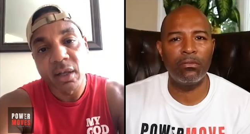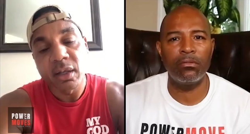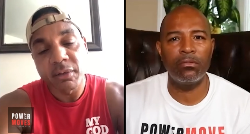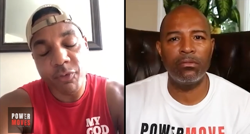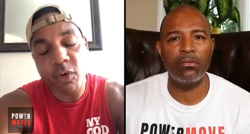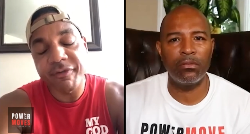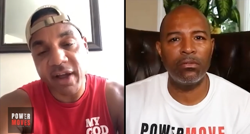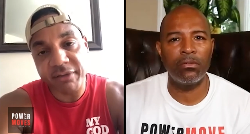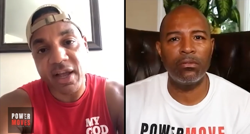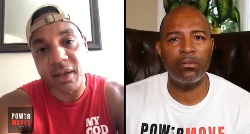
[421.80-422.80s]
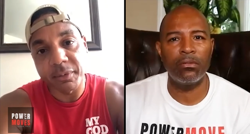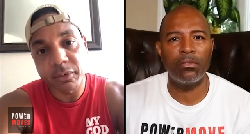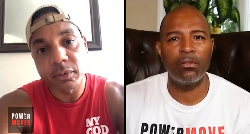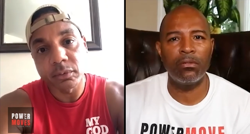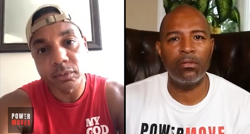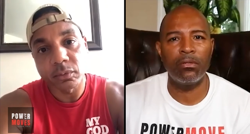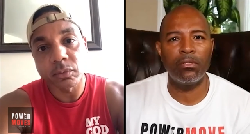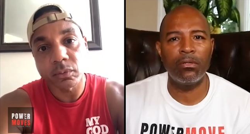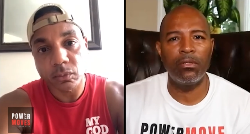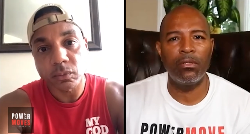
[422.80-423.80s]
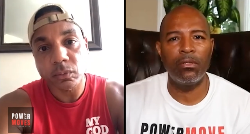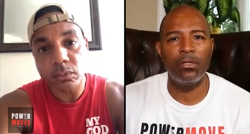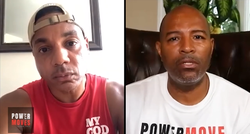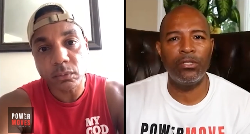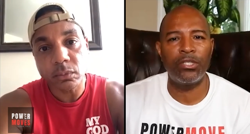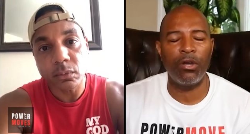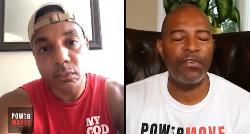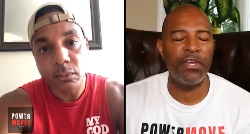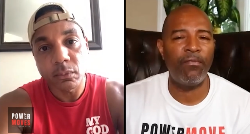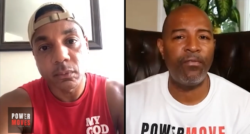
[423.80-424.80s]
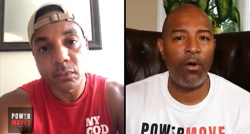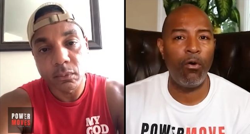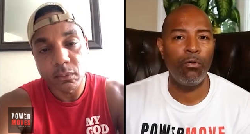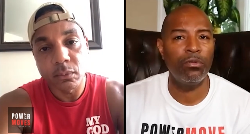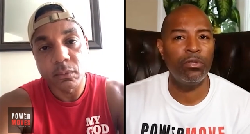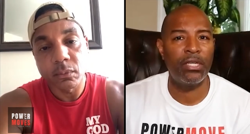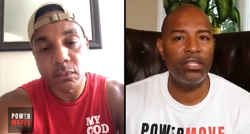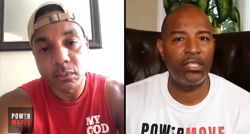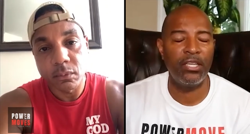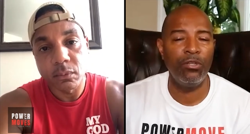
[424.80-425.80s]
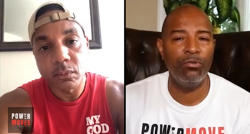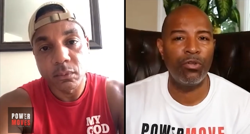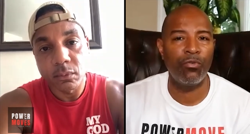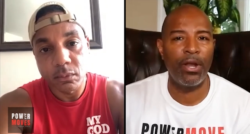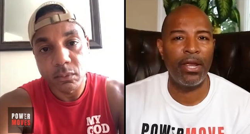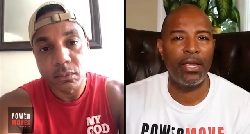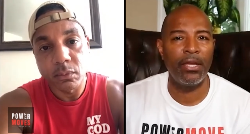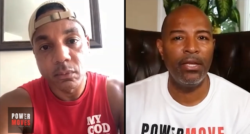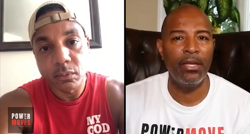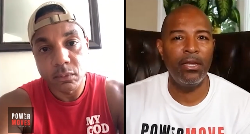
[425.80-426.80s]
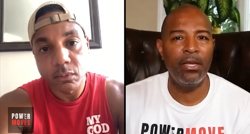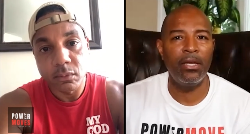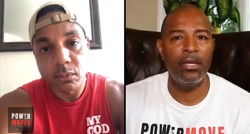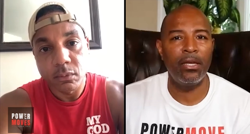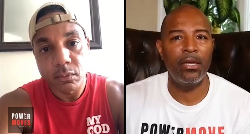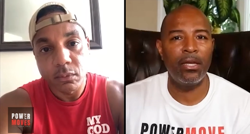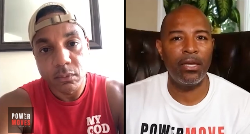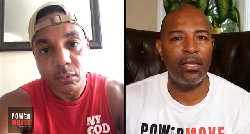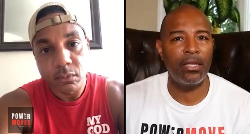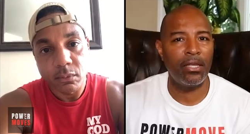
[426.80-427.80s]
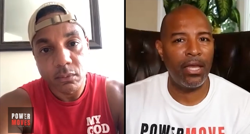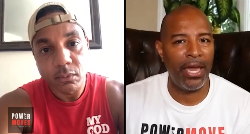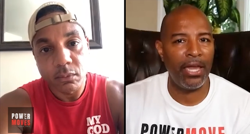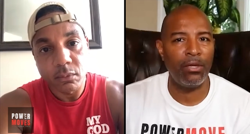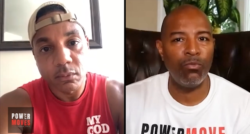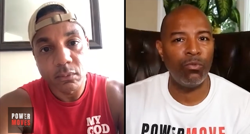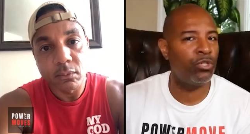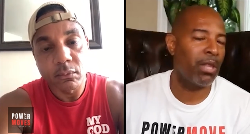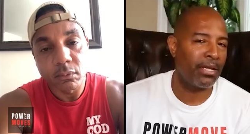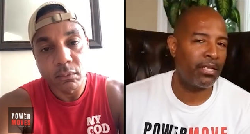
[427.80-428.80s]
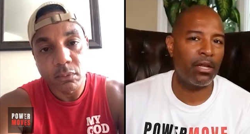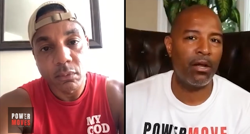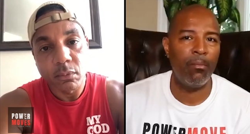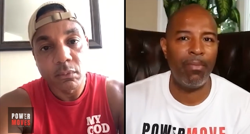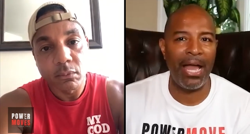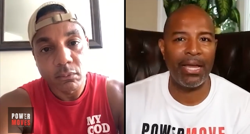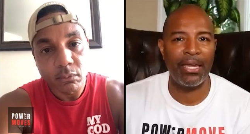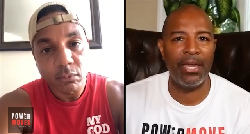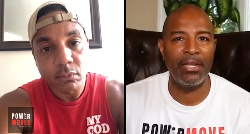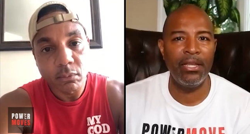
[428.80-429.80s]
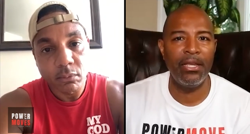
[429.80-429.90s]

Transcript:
Speaker 1: four or five times.
Speaker 2: So if your phone continues to ring, hey, would you like to come back in